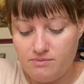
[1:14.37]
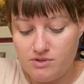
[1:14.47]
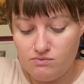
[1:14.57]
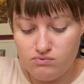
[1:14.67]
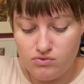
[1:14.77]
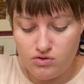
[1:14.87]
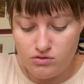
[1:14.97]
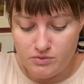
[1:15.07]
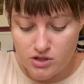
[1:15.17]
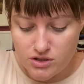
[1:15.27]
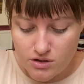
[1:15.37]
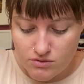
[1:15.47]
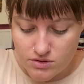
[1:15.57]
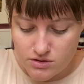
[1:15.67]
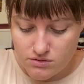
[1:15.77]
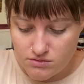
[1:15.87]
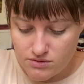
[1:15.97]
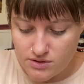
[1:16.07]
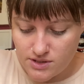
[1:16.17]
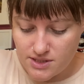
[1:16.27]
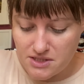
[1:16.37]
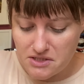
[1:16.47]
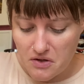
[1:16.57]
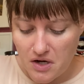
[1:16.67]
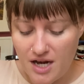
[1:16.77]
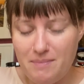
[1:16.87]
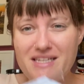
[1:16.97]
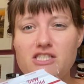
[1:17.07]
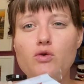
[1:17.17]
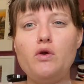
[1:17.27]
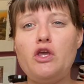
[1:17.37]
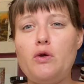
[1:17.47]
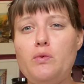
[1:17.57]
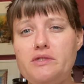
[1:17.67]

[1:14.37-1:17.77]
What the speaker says: I'm super stoked. So it's gonna be so cute.